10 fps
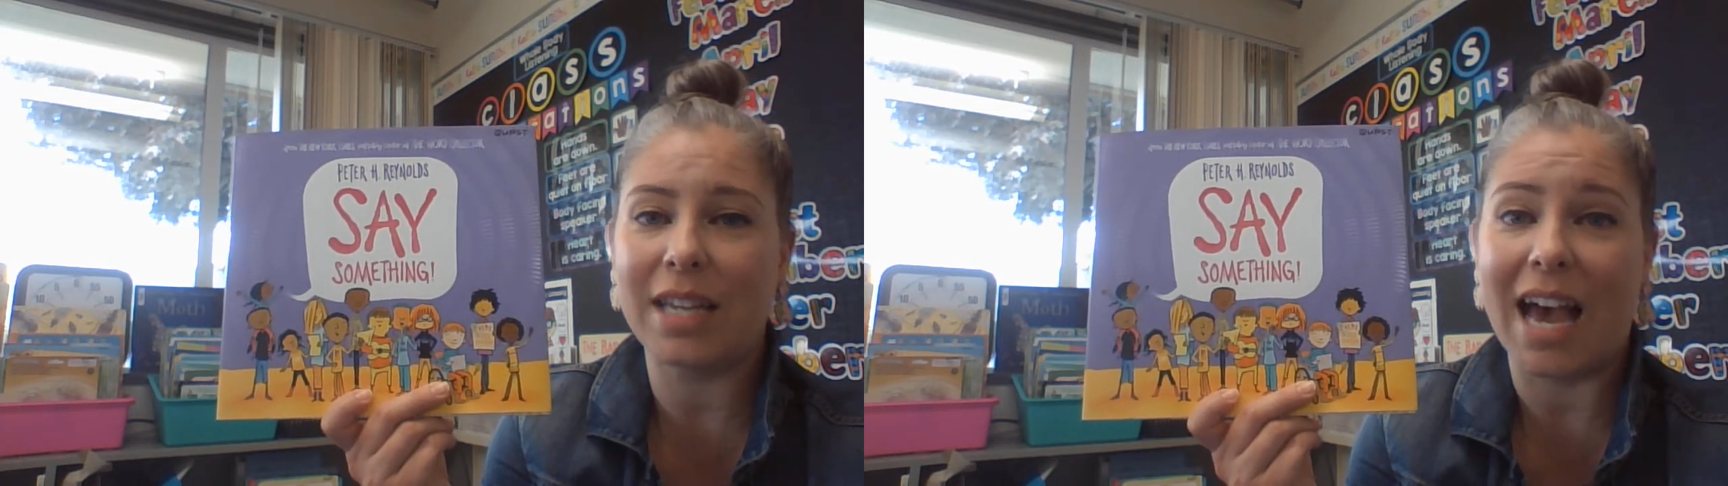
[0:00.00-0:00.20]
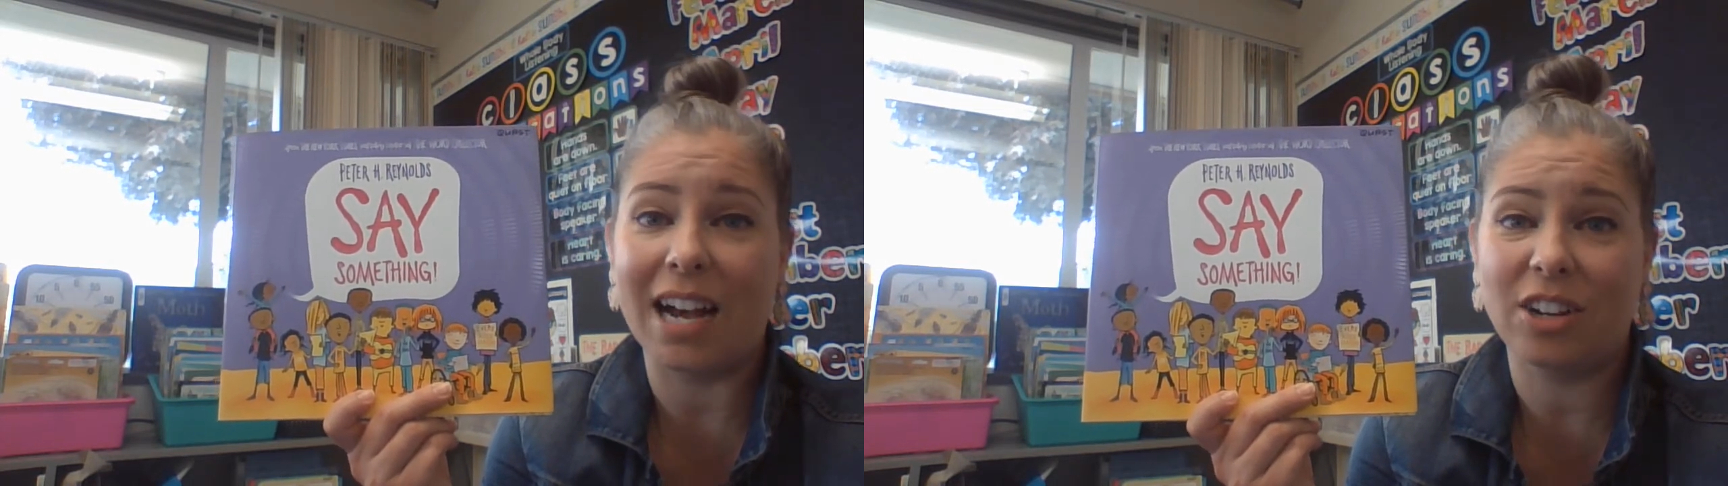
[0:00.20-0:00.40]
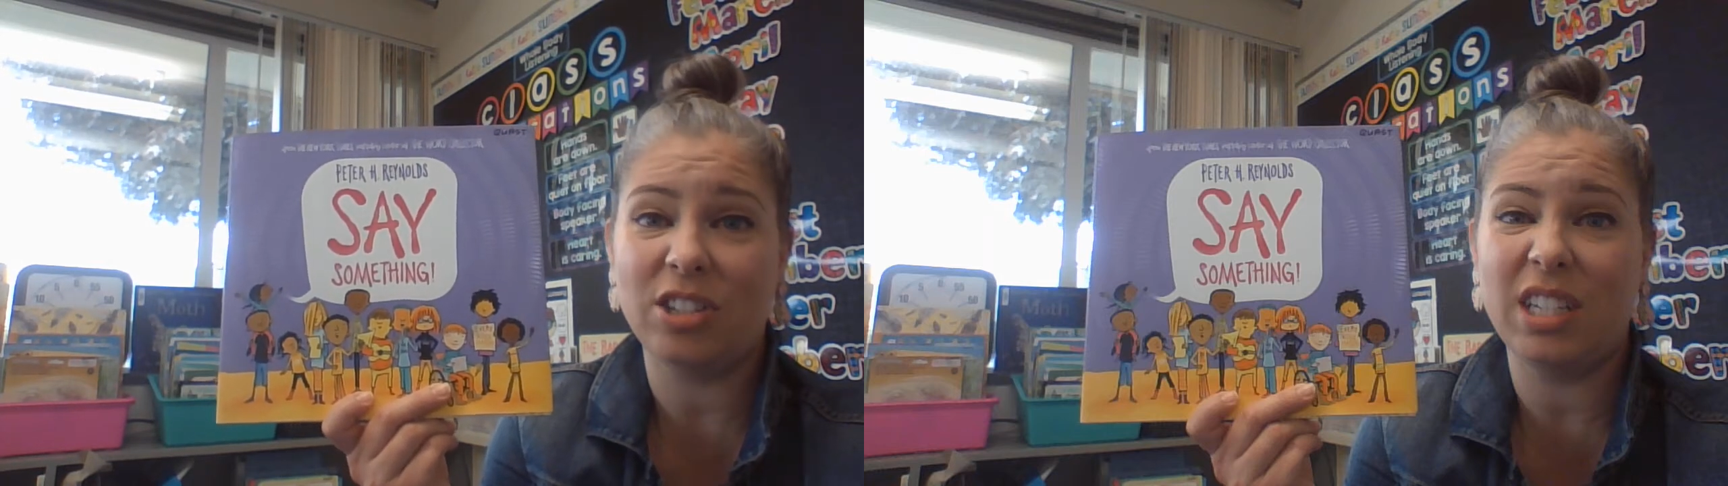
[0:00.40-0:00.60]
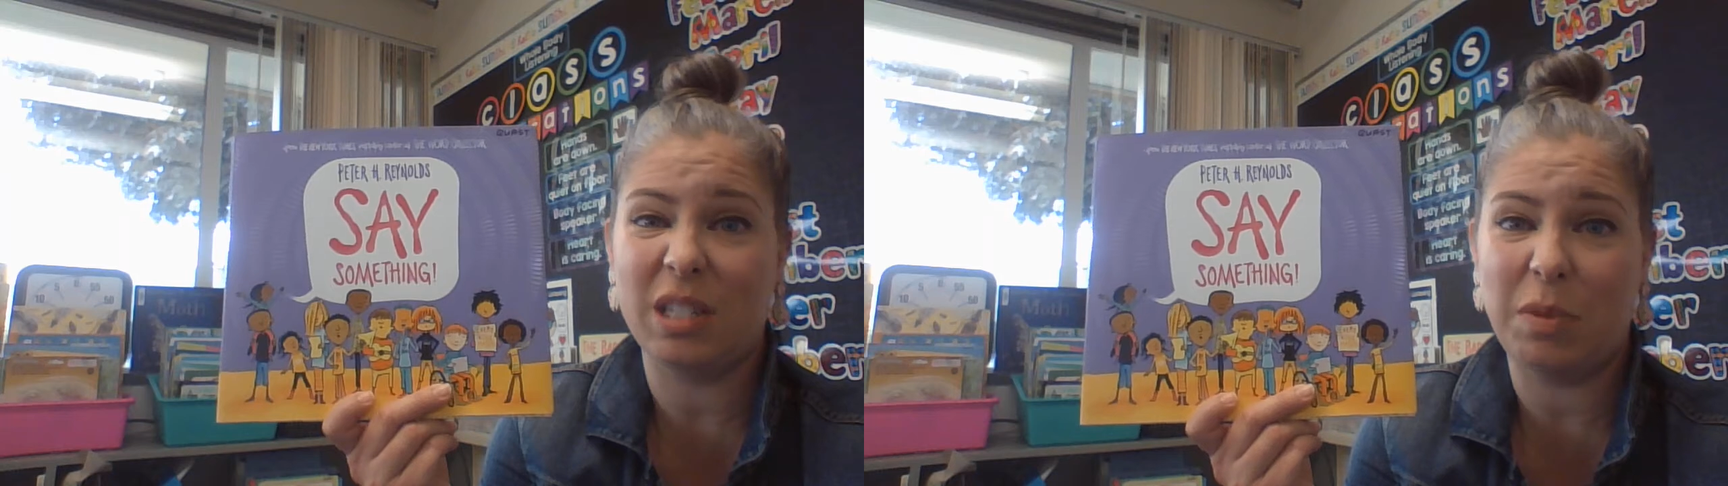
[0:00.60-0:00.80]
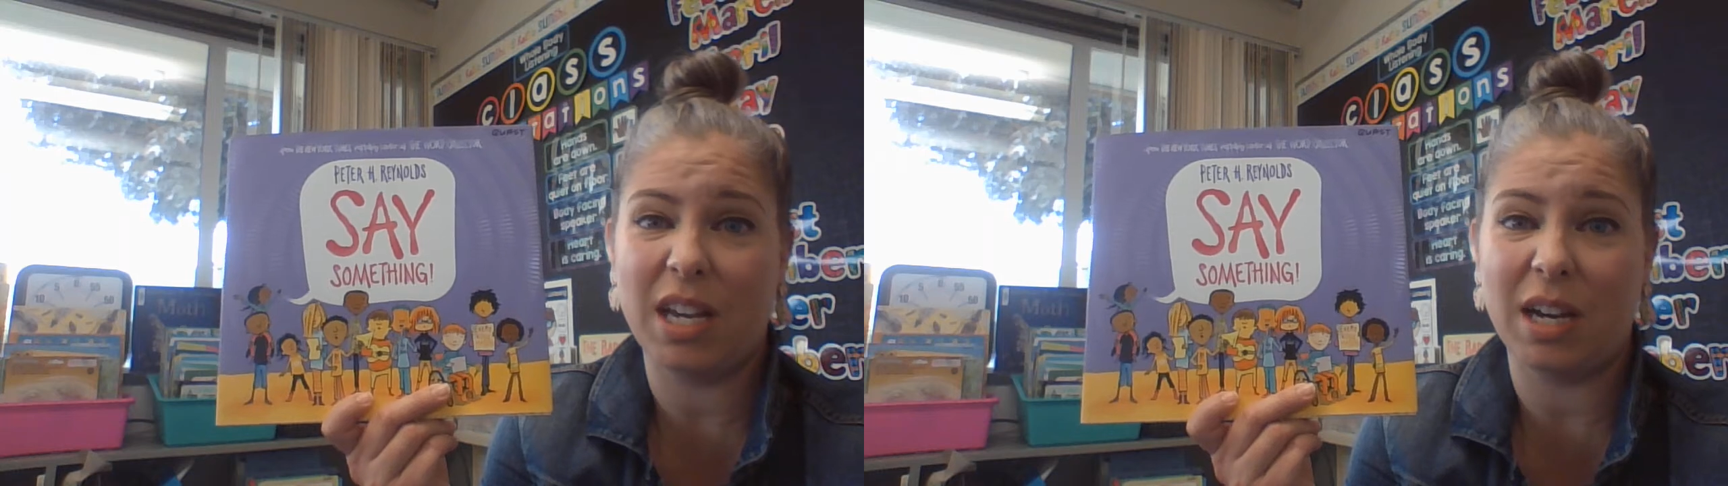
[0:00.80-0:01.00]
actually
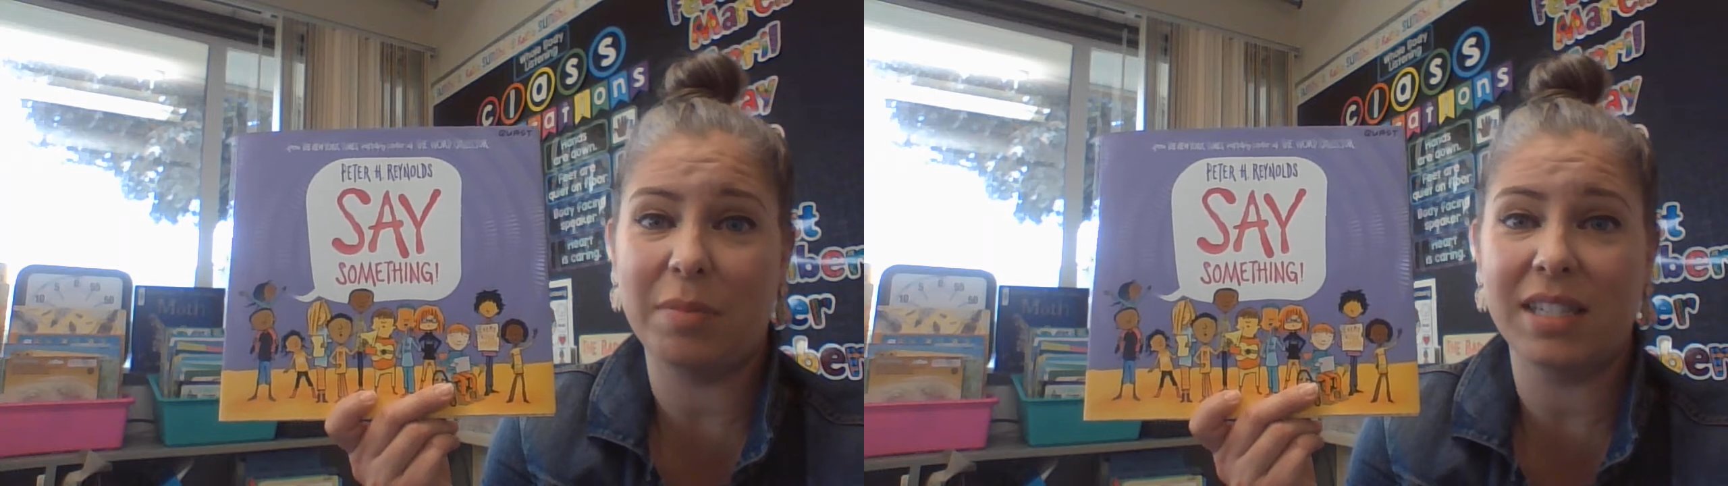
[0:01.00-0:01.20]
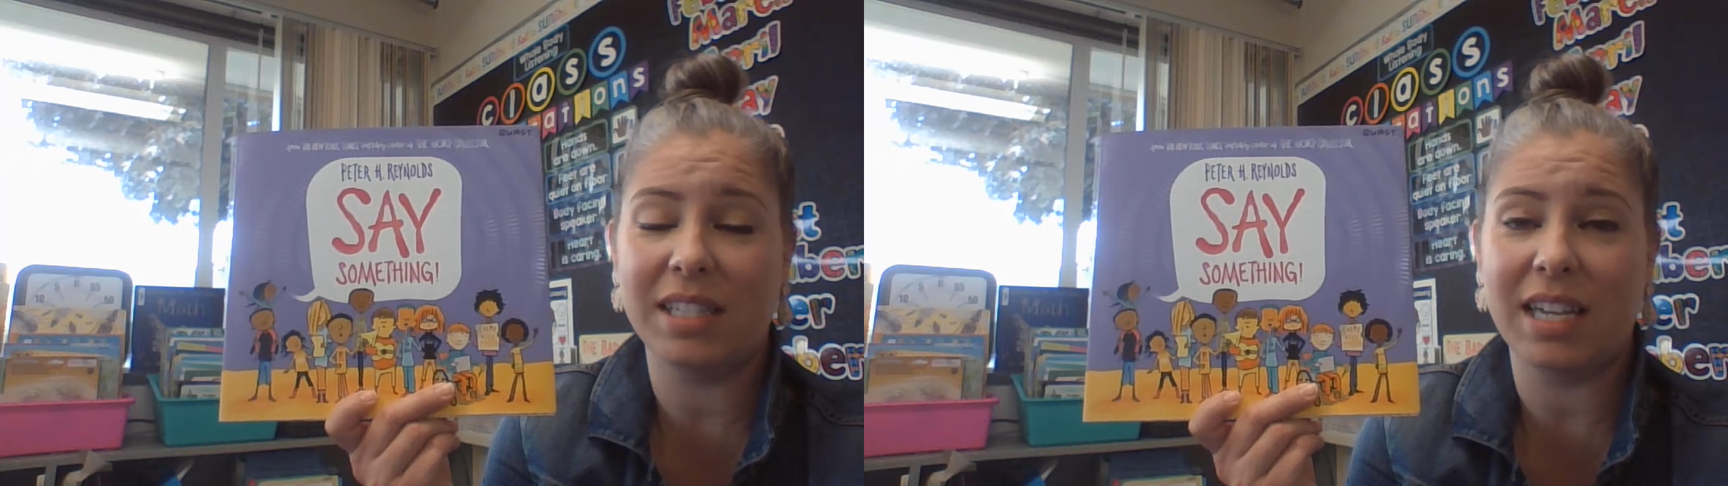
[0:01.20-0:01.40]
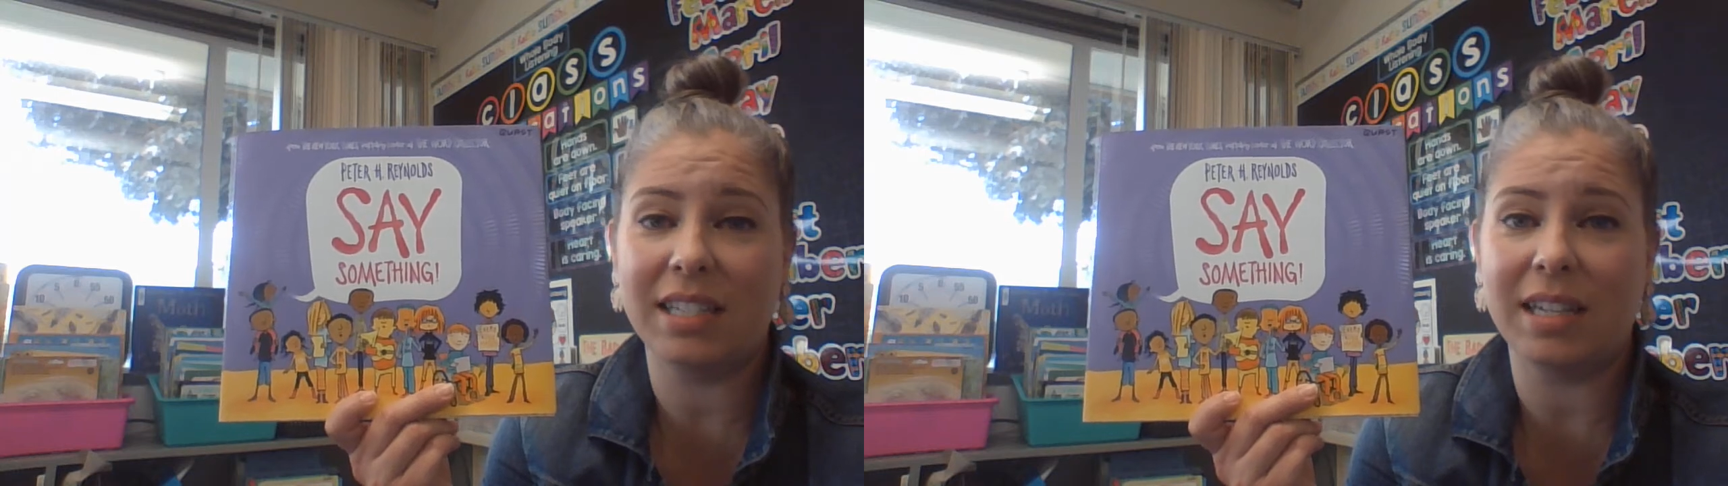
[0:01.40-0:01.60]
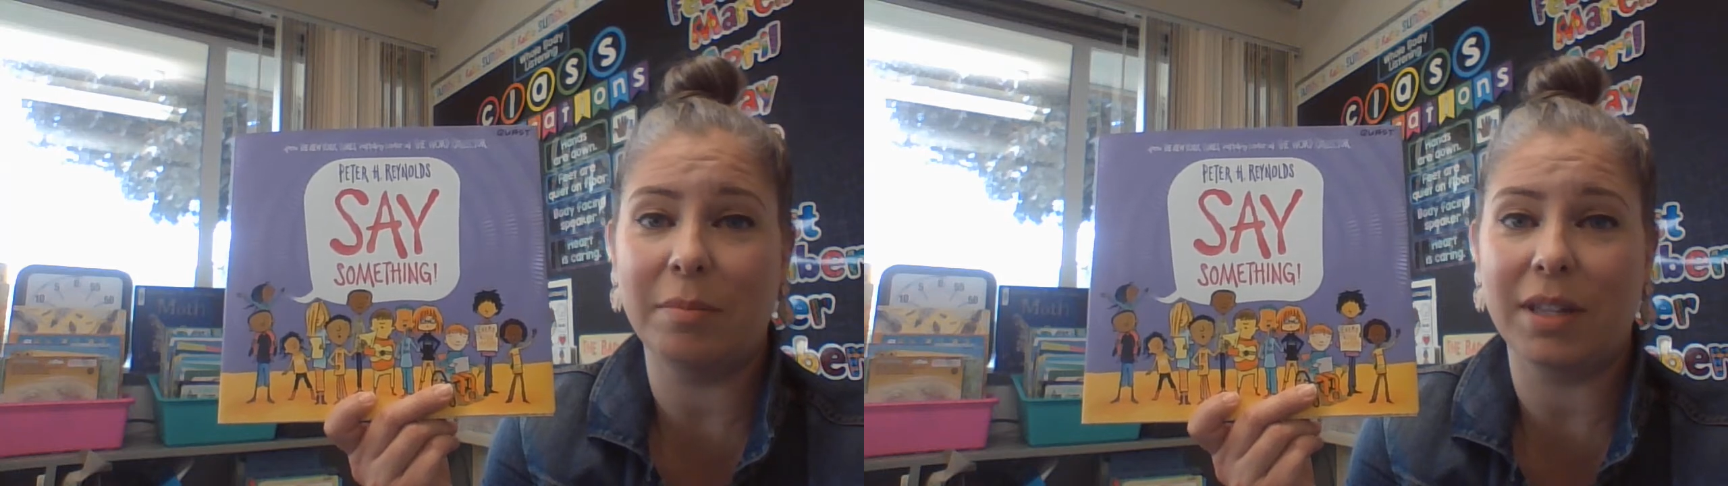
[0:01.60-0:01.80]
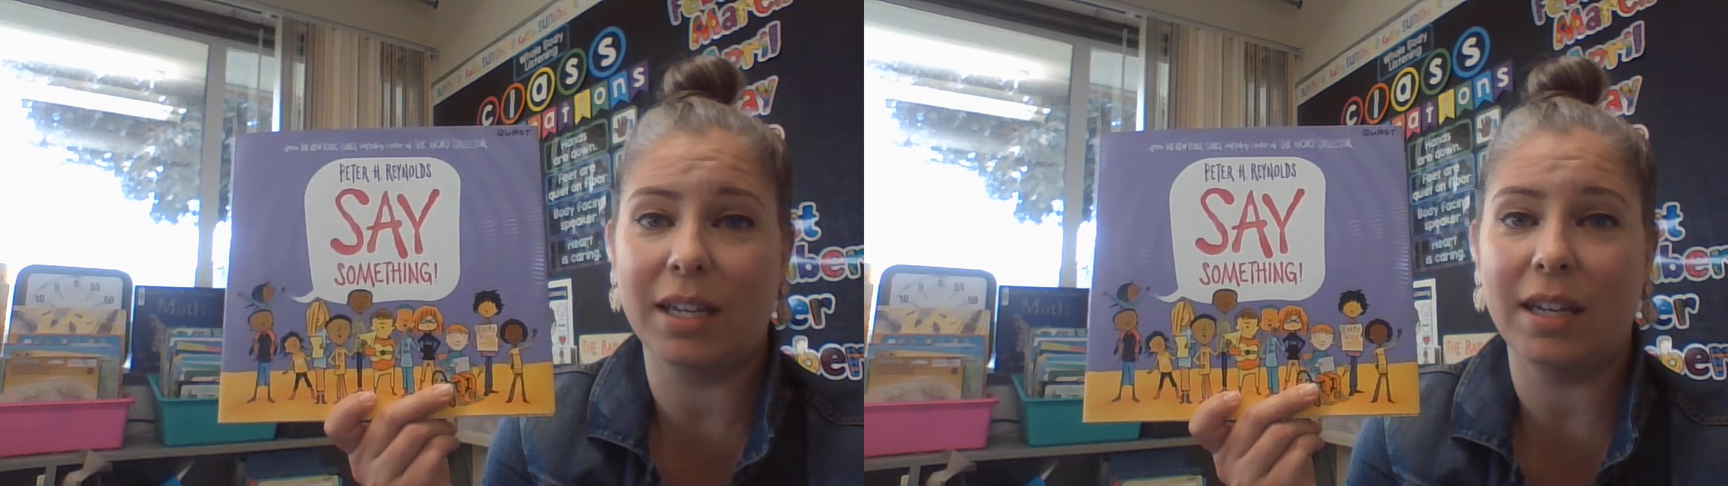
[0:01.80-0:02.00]
speak up and say
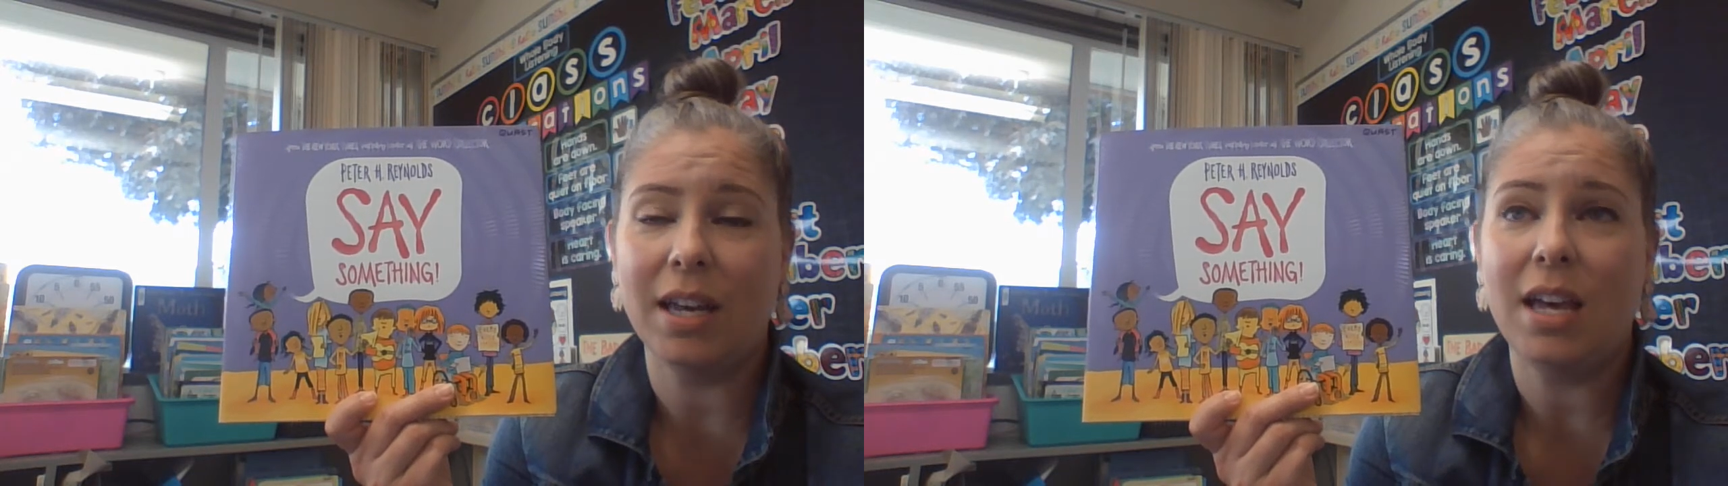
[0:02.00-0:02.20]
something,